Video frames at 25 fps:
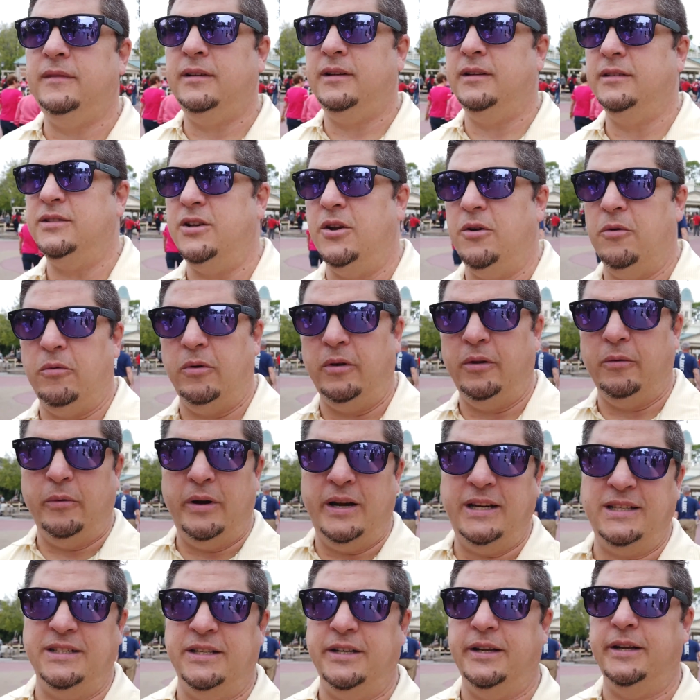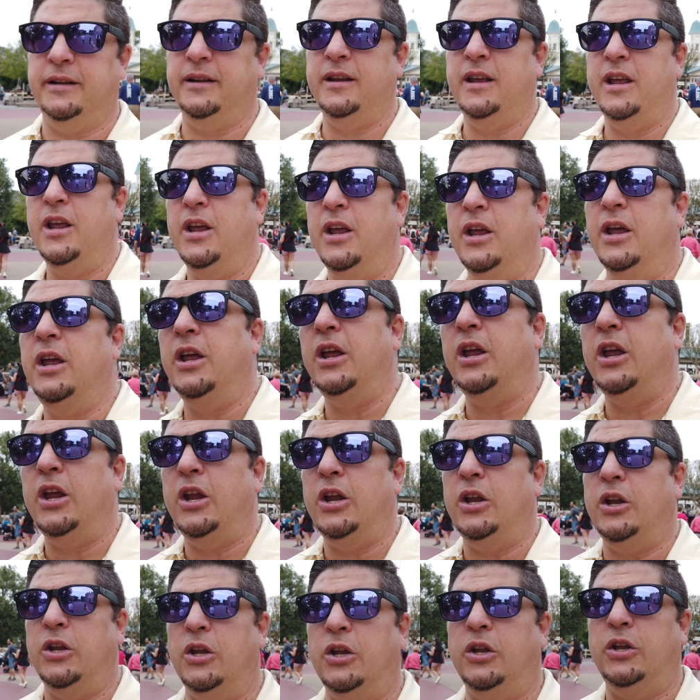There's no real reason to
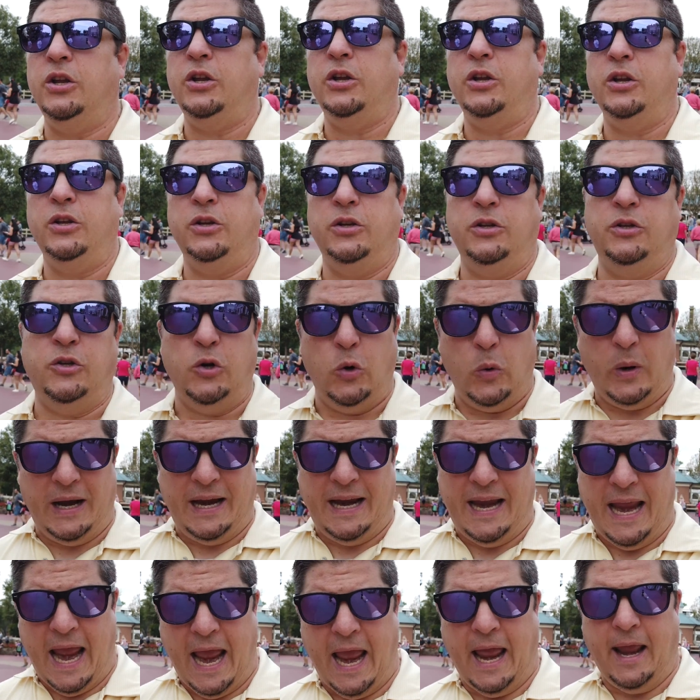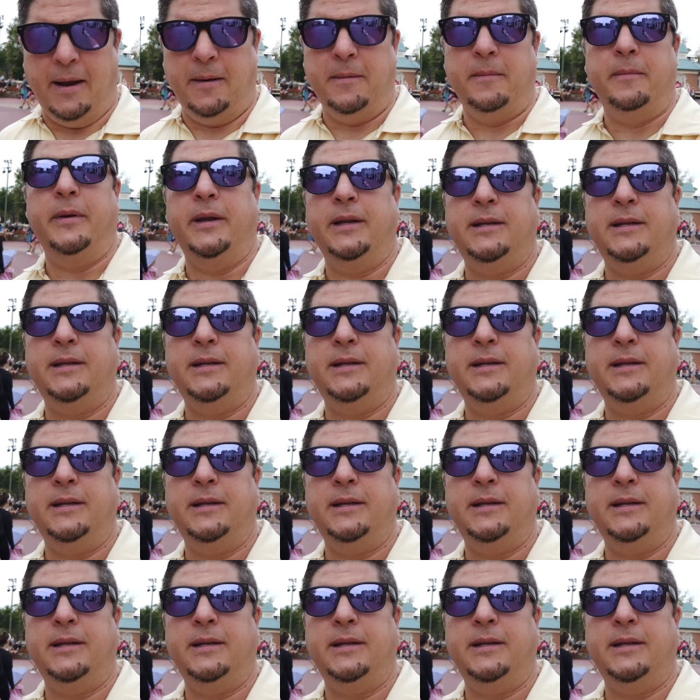do it again,